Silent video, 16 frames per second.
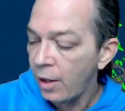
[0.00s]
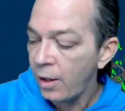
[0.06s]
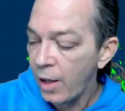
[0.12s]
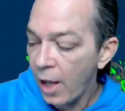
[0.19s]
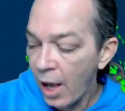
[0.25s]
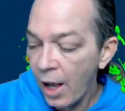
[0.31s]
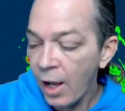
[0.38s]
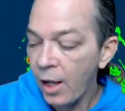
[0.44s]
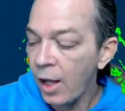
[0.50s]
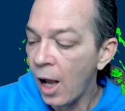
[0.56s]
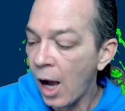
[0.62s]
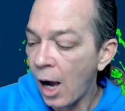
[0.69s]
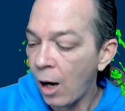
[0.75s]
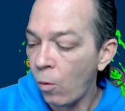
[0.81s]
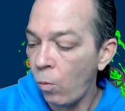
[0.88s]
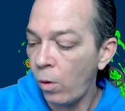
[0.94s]
yea,
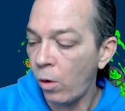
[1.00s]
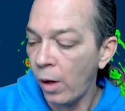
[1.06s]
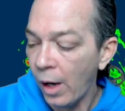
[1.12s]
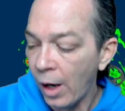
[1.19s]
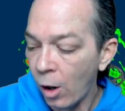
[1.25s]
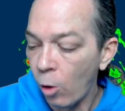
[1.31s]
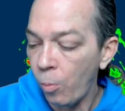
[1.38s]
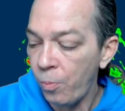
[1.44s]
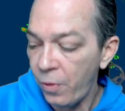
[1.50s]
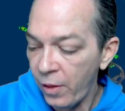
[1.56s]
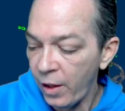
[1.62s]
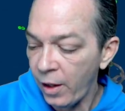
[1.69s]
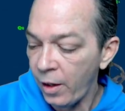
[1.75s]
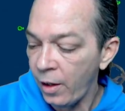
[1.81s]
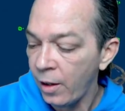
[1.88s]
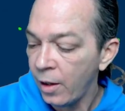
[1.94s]
I will help
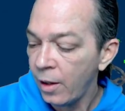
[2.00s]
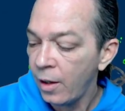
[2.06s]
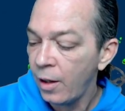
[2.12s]
thee,